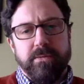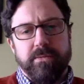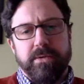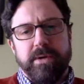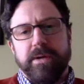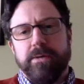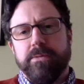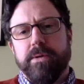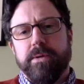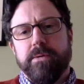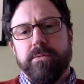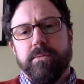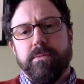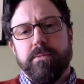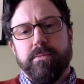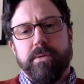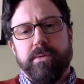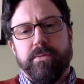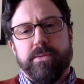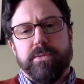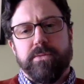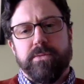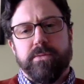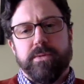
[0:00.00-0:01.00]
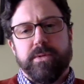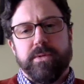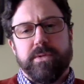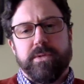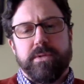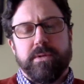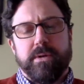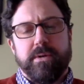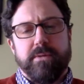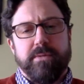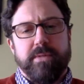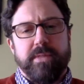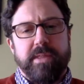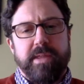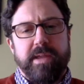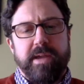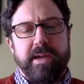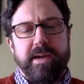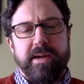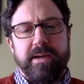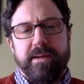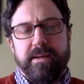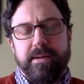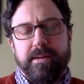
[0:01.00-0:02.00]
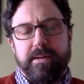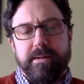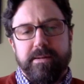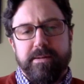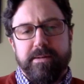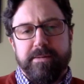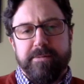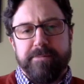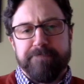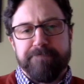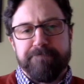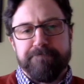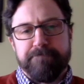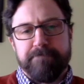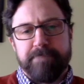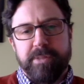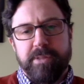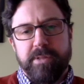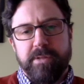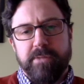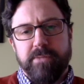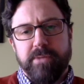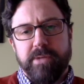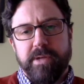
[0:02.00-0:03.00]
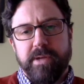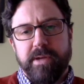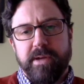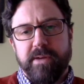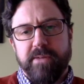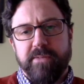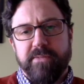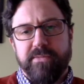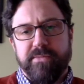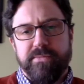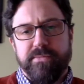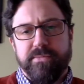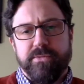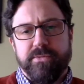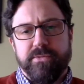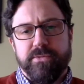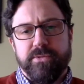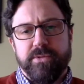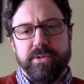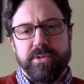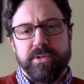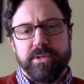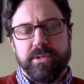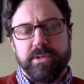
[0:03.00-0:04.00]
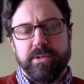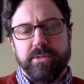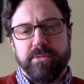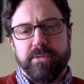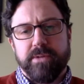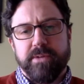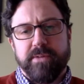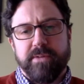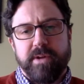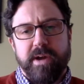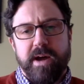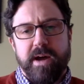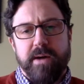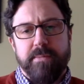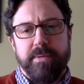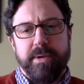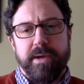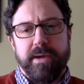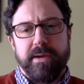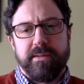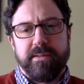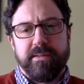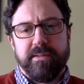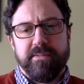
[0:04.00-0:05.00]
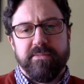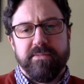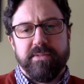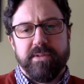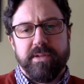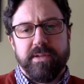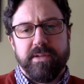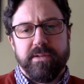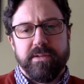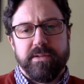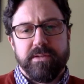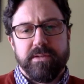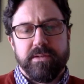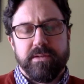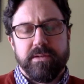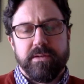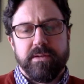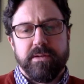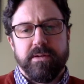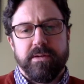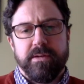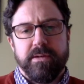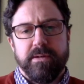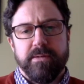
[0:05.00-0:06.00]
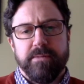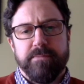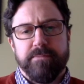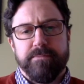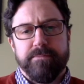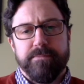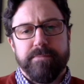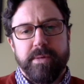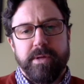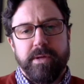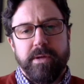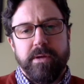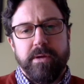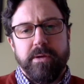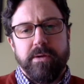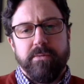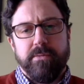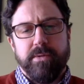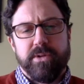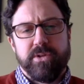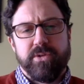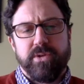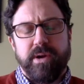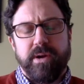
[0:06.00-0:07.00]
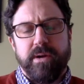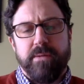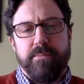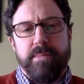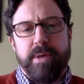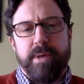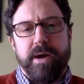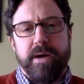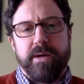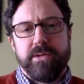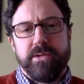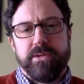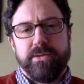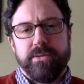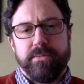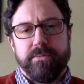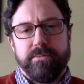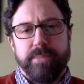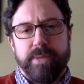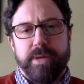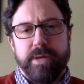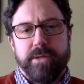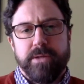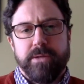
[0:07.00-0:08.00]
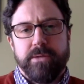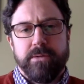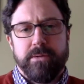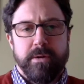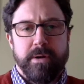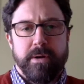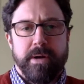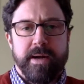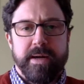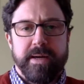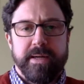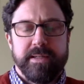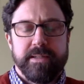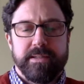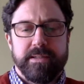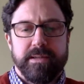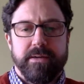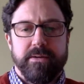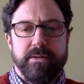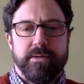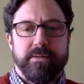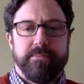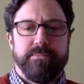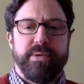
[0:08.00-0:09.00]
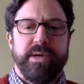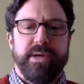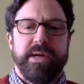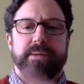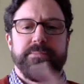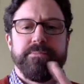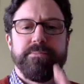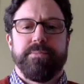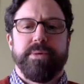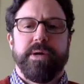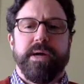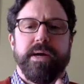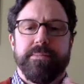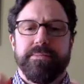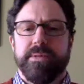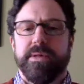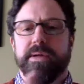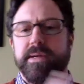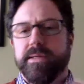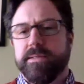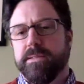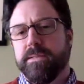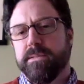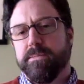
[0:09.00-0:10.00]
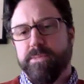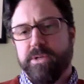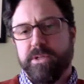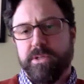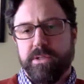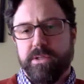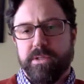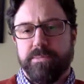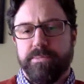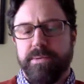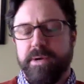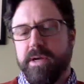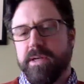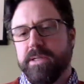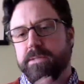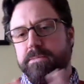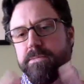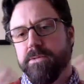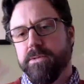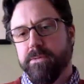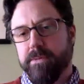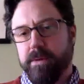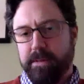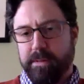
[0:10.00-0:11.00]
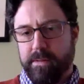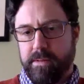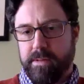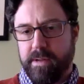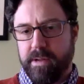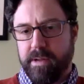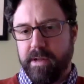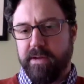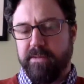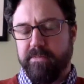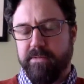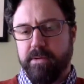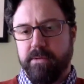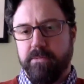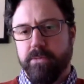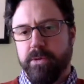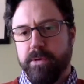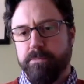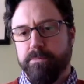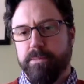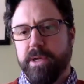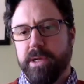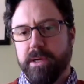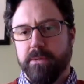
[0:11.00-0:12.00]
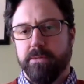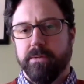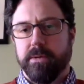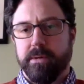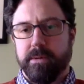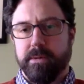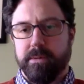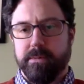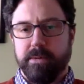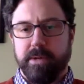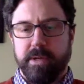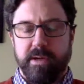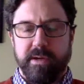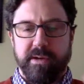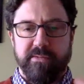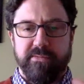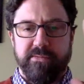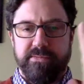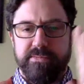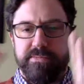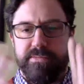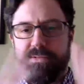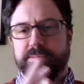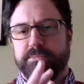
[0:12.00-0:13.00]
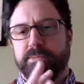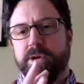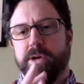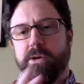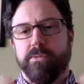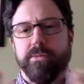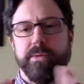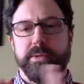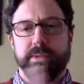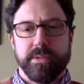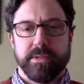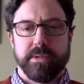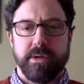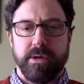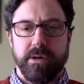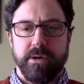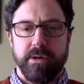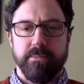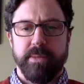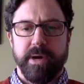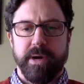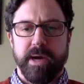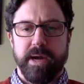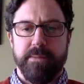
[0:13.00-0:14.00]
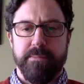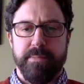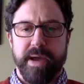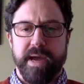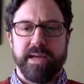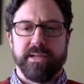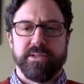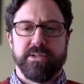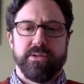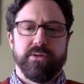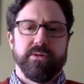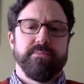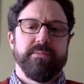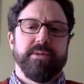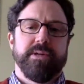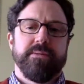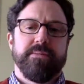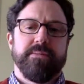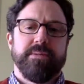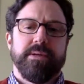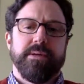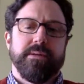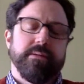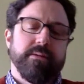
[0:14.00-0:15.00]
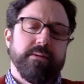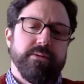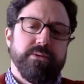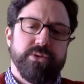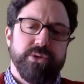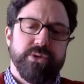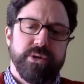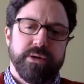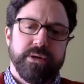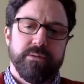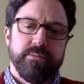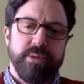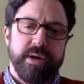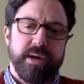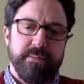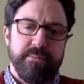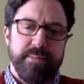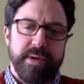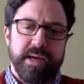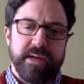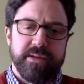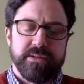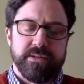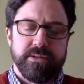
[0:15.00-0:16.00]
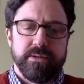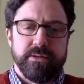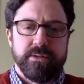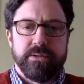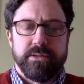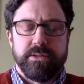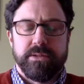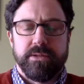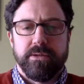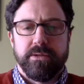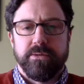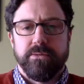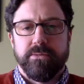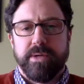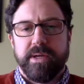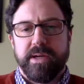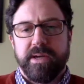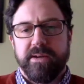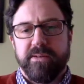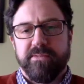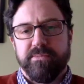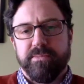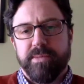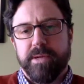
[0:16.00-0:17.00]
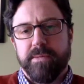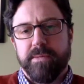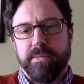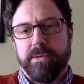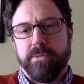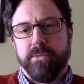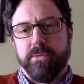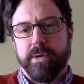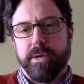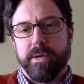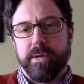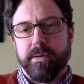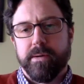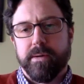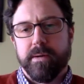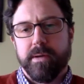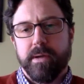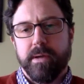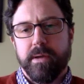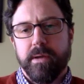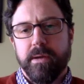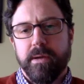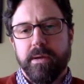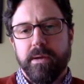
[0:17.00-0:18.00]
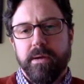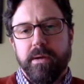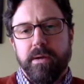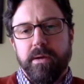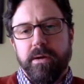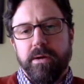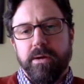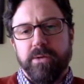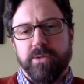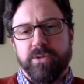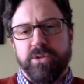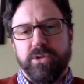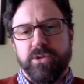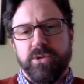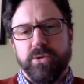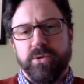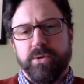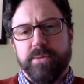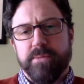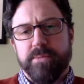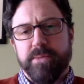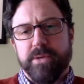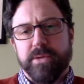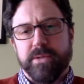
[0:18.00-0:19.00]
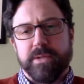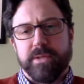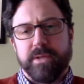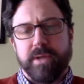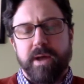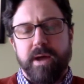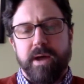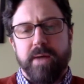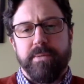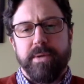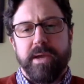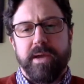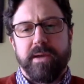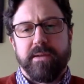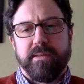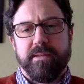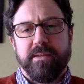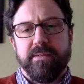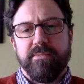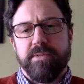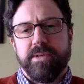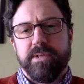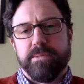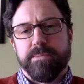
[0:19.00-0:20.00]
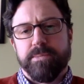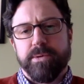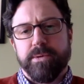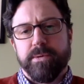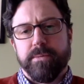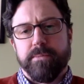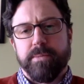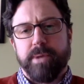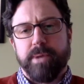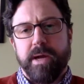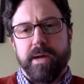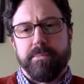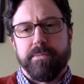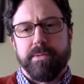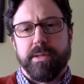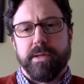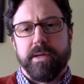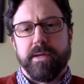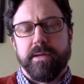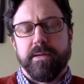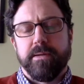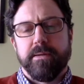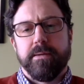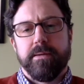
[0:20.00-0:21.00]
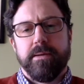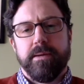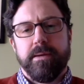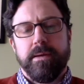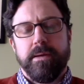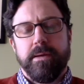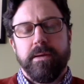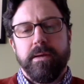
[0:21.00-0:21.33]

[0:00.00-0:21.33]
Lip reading: But anyway, we would sort of start with that. Then traditionally we'll have copy activities. We try to modularize our pipelines as much as possible rather than having one big one. We have small ones called by a master maybe that are triggered by a master. So we have maybe one or two at most copy activities per pipeline.